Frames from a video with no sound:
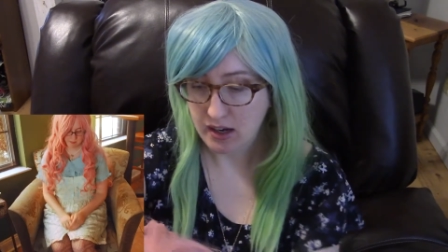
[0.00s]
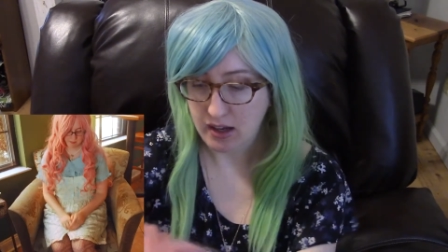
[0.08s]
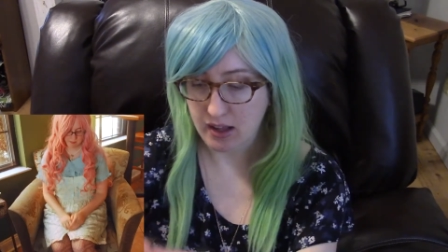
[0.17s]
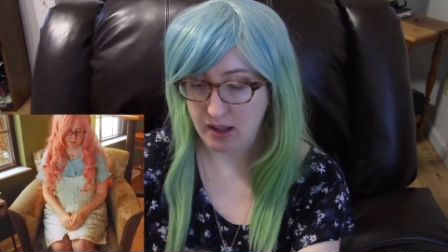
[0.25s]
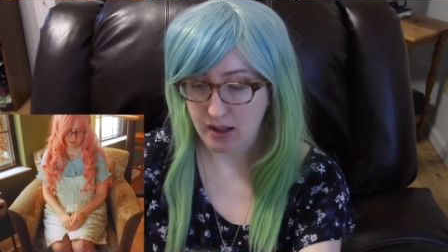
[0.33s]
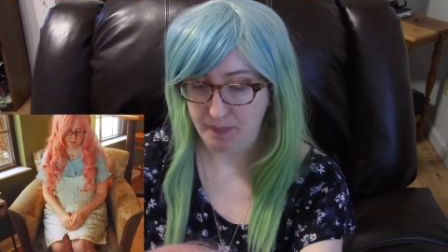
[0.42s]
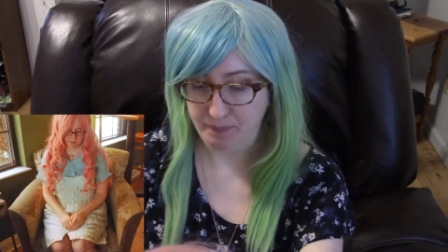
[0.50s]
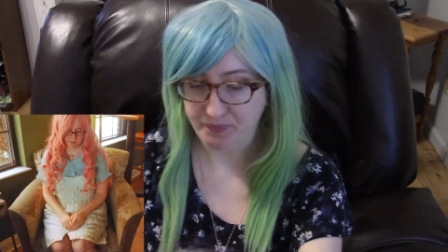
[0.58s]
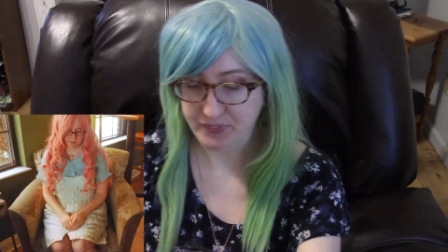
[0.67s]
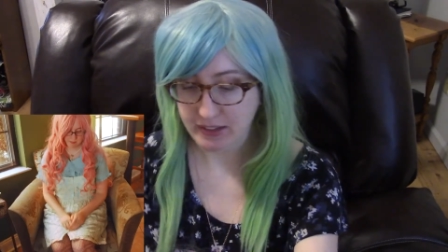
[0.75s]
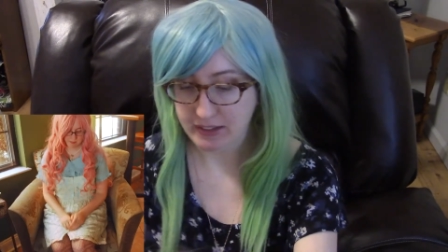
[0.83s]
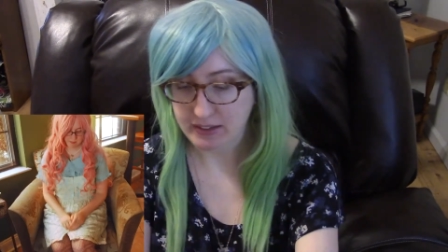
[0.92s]
Um,
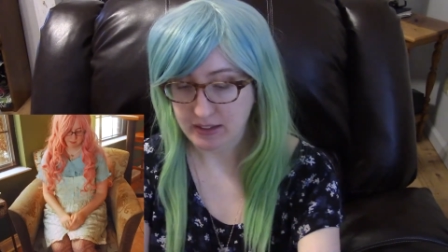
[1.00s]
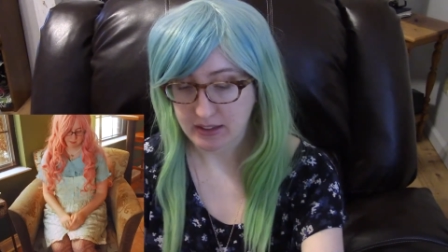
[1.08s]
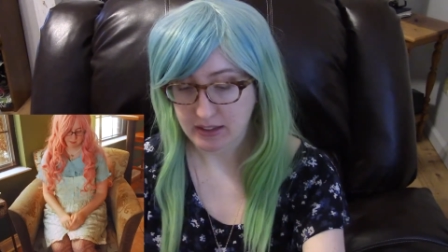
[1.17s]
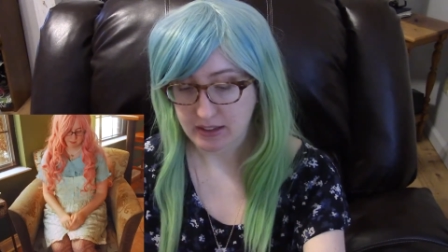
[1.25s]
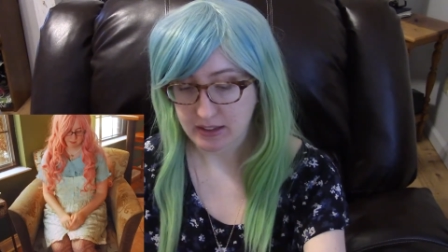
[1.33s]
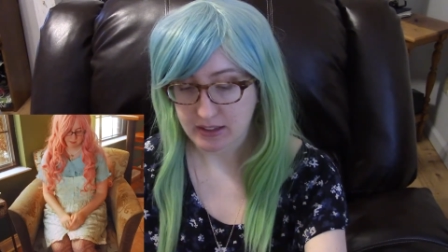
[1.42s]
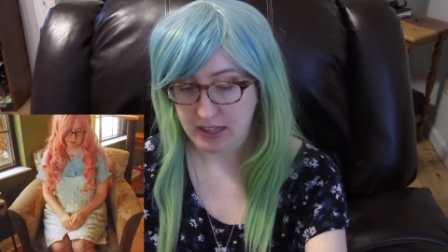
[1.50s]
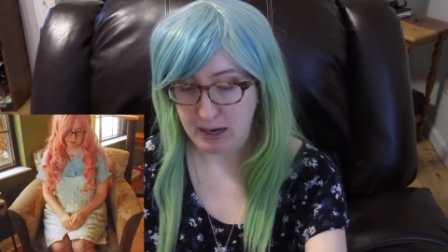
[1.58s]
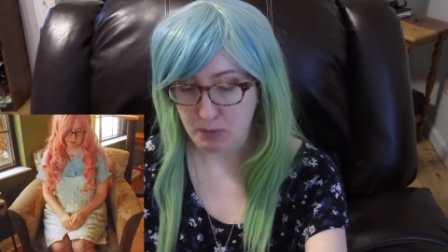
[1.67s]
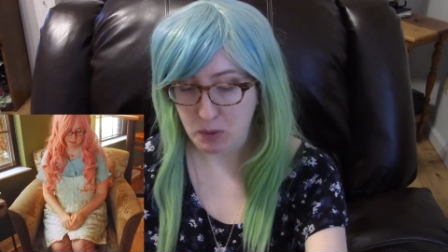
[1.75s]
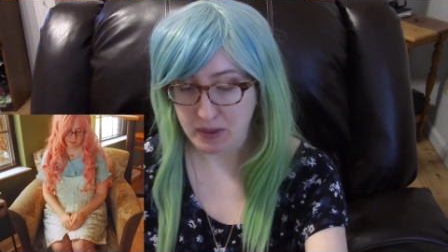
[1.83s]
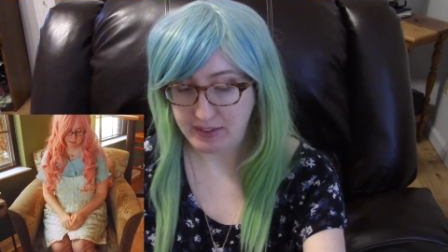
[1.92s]
I
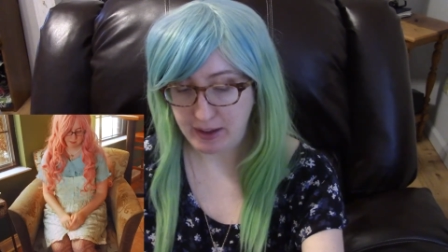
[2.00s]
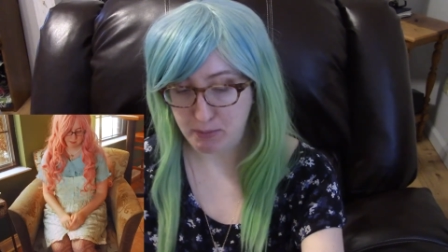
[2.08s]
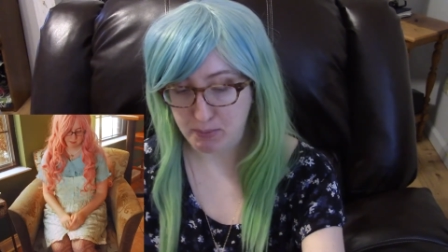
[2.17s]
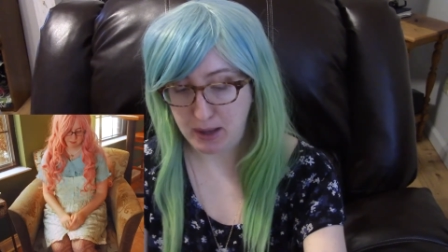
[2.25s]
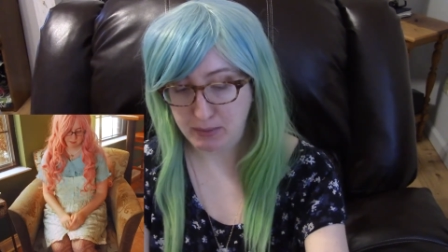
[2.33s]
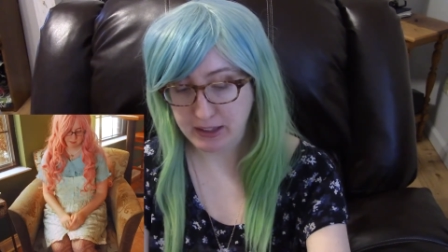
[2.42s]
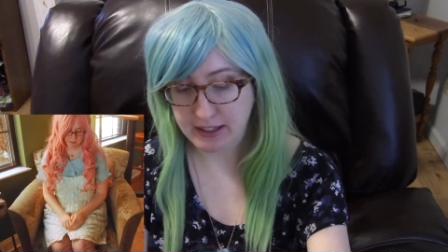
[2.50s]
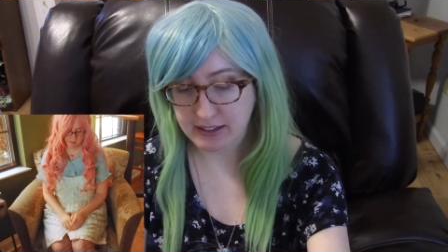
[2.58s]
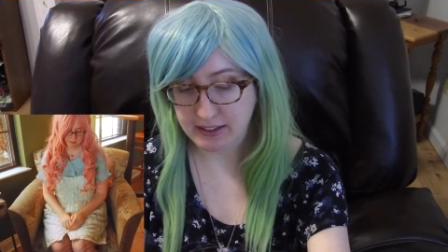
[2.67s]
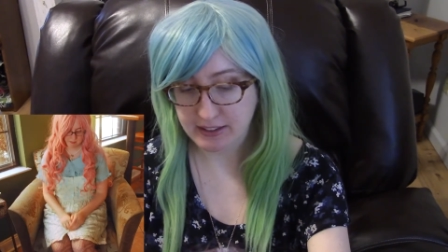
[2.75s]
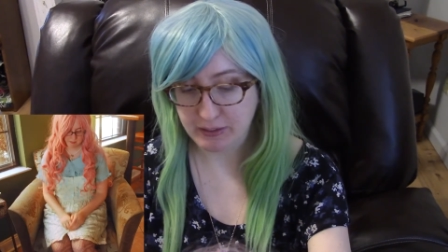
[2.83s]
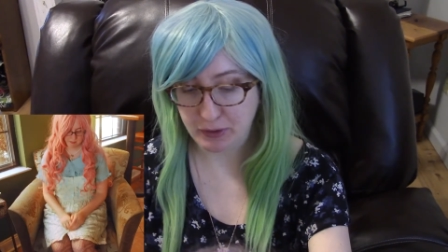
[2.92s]
wore this out in public
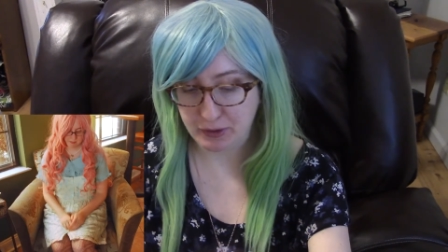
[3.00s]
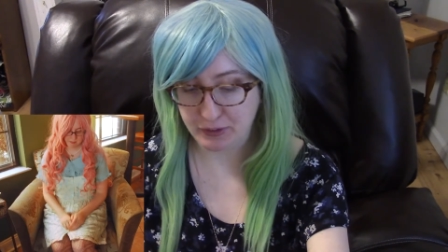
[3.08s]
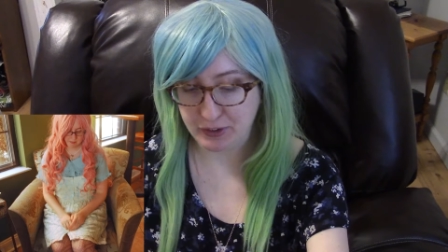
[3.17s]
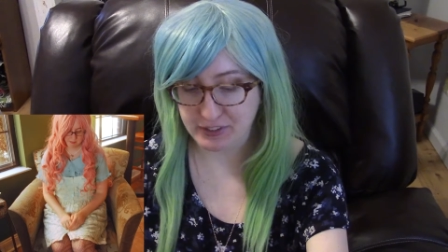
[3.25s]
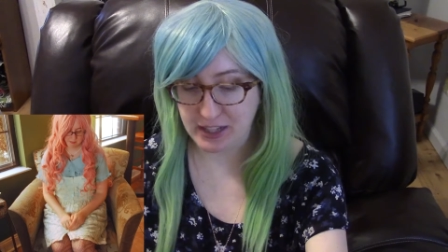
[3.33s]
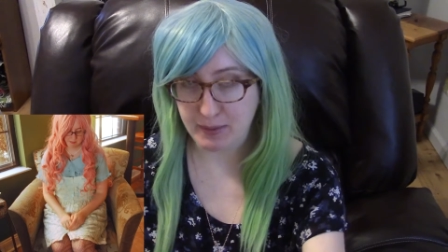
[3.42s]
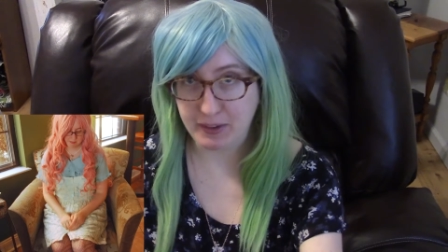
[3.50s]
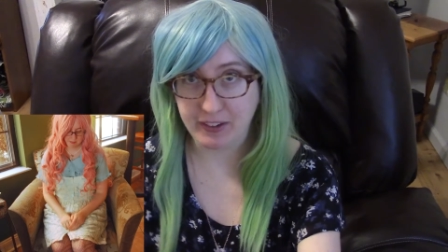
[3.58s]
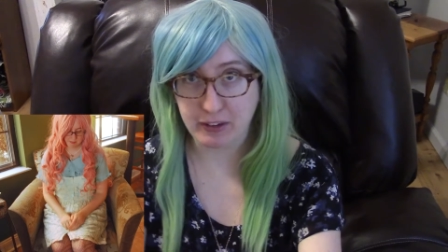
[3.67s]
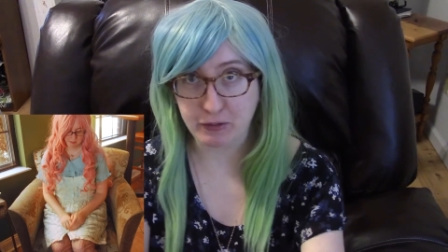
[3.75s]
for the first time. It was like the